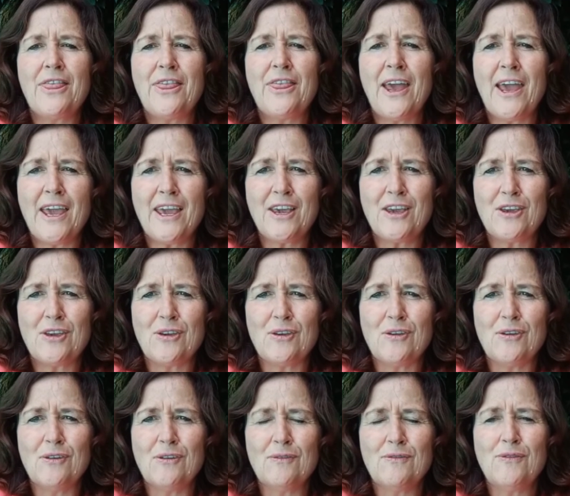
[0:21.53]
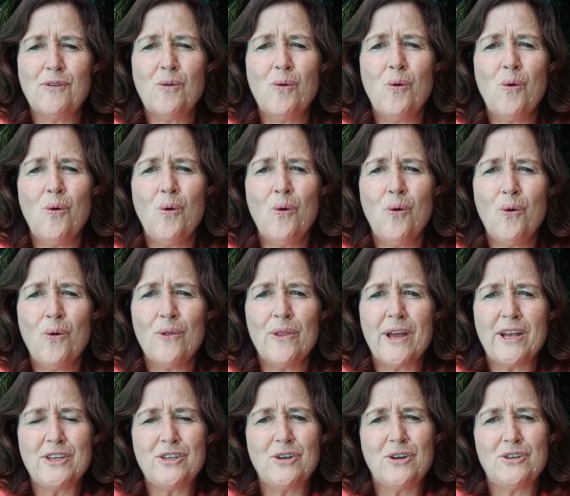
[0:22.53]
Thank you for all
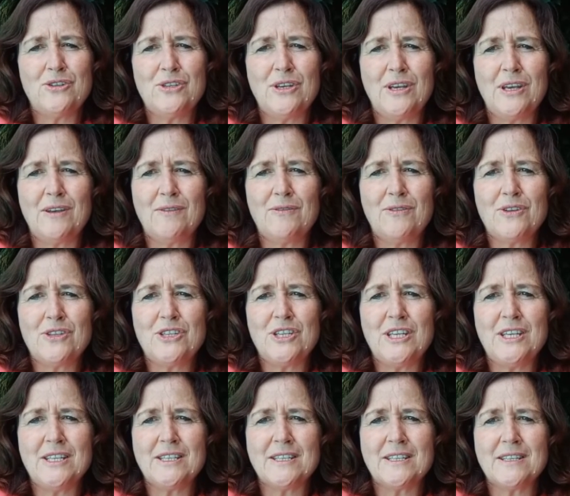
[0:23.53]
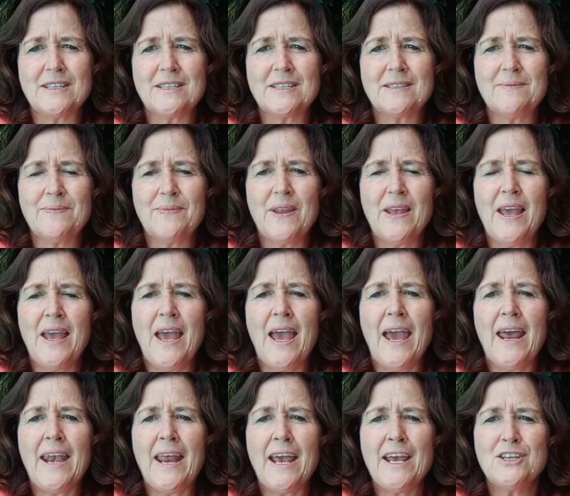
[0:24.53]
that you're doing for Jesus.
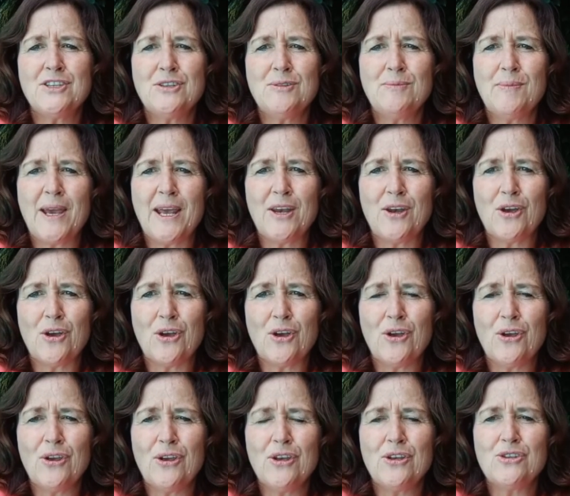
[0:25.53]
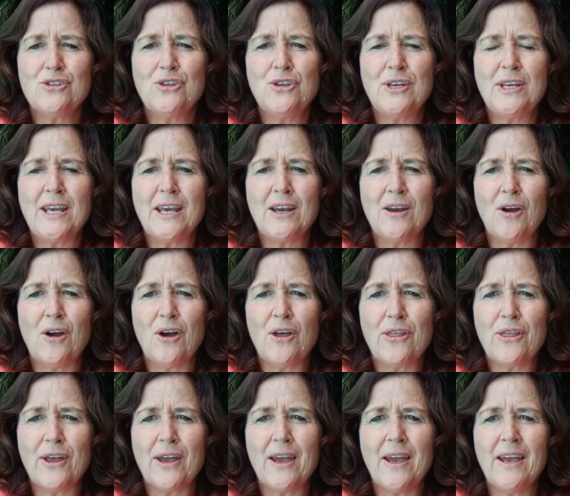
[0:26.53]
And as you may know, Judy and
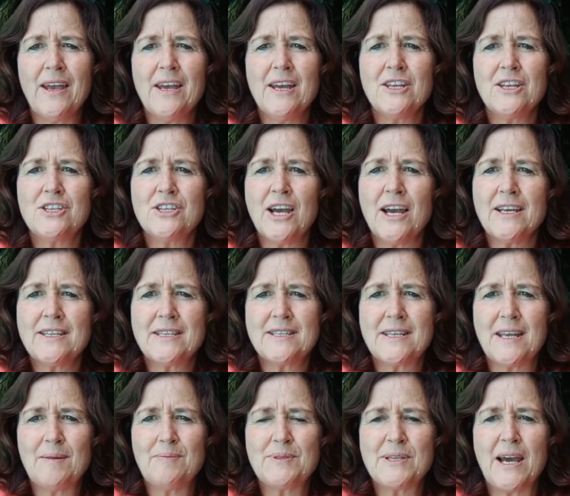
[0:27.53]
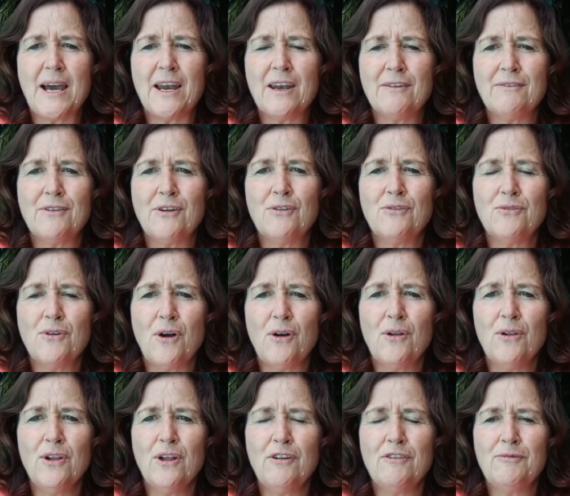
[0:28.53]
Arthur just stepped out of a
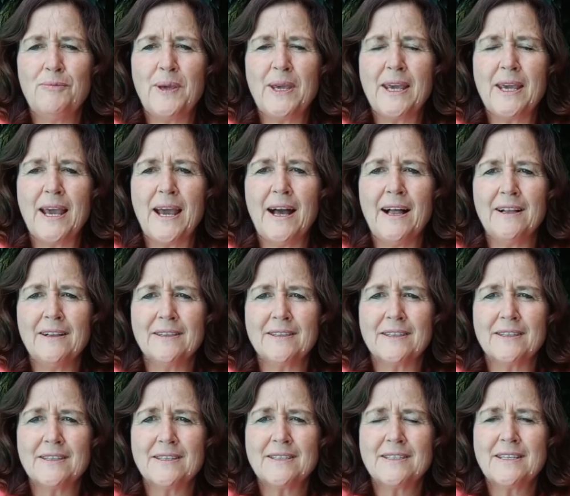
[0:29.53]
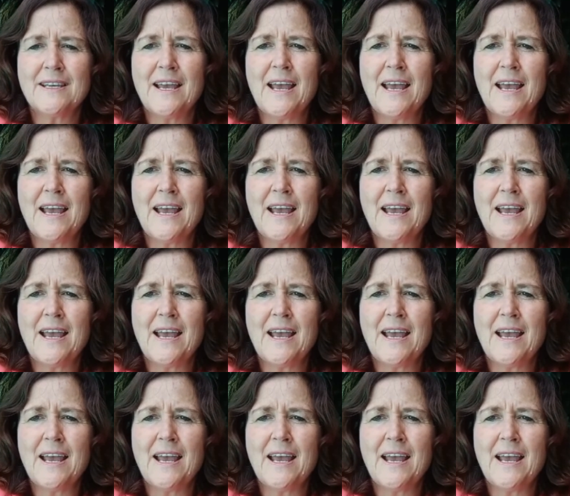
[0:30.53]
role of being elders